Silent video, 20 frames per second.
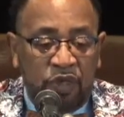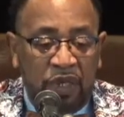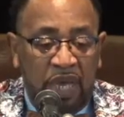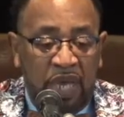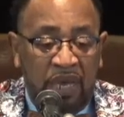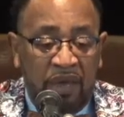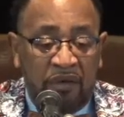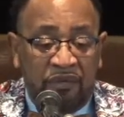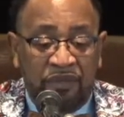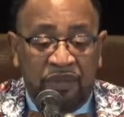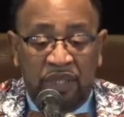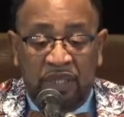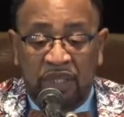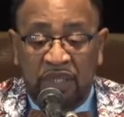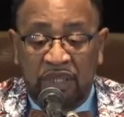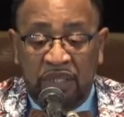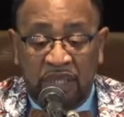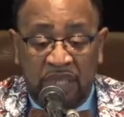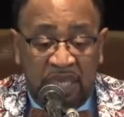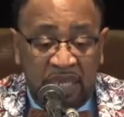We have the,
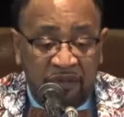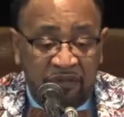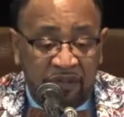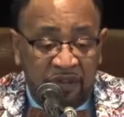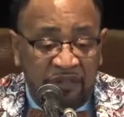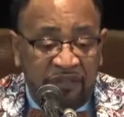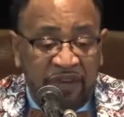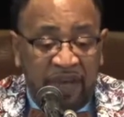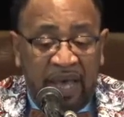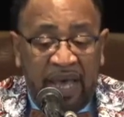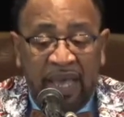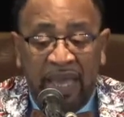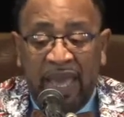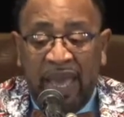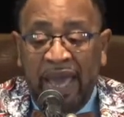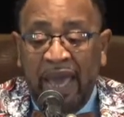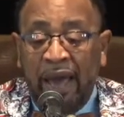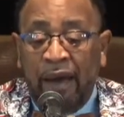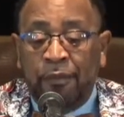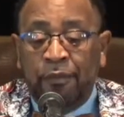the Givelify
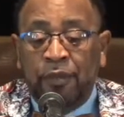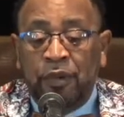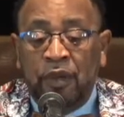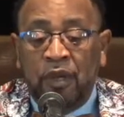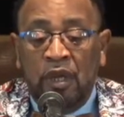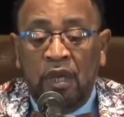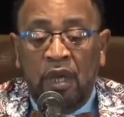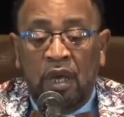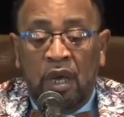app,